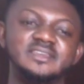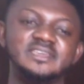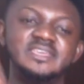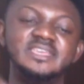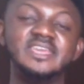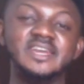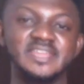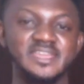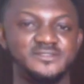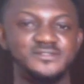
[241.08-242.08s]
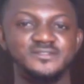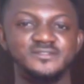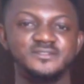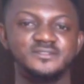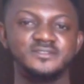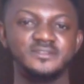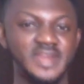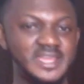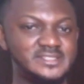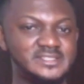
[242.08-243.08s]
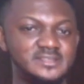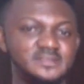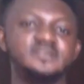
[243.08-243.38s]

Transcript: E and F, right?